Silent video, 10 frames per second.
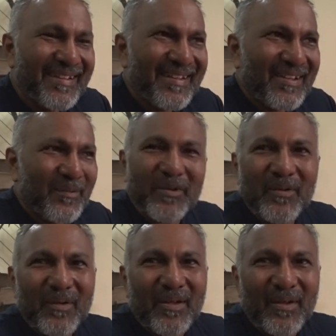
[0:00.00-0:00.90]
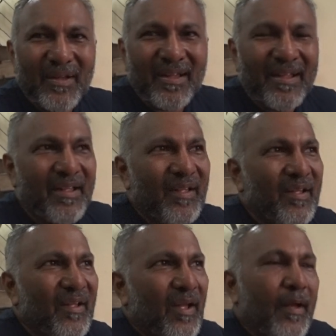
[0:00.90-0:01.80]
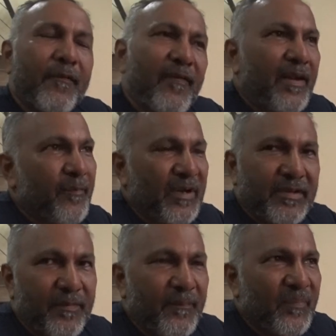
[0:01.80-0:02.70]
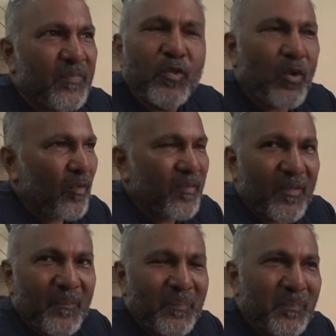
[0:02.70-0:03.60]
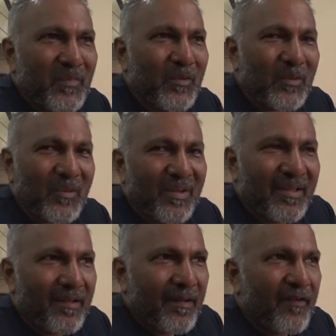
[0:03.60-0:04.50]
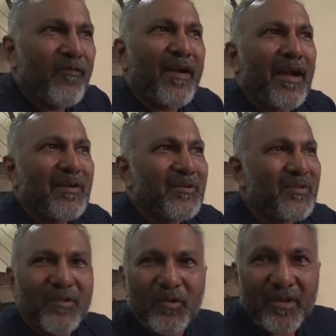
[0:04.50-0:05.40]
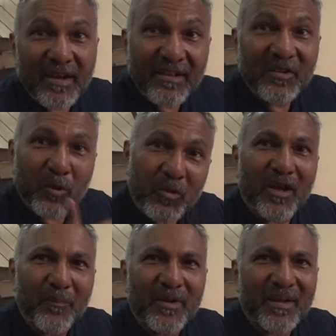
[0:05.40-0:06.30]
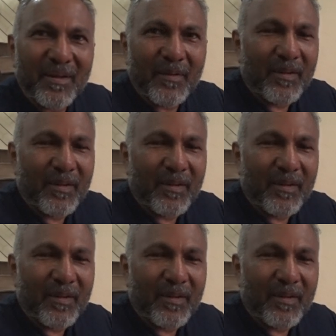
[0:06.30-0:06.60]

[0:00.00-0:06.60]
But very behind the scenes man, no? Not a guy to flaunt, not a guy to flaunt himself. No. In fact, he has his own company.